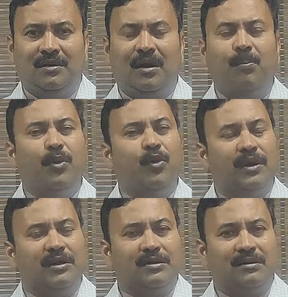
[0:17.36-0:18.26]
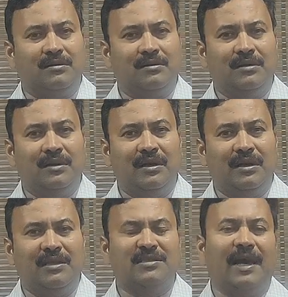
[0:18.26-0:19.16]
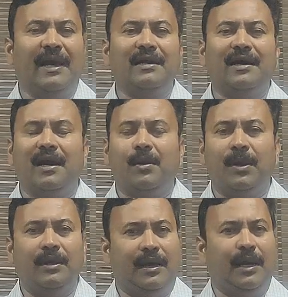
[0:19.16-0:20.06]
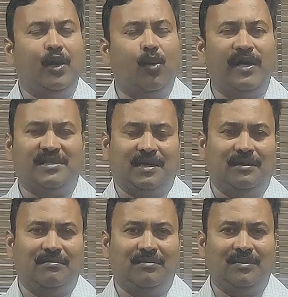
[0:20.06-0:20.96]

Computer is the incredible innovation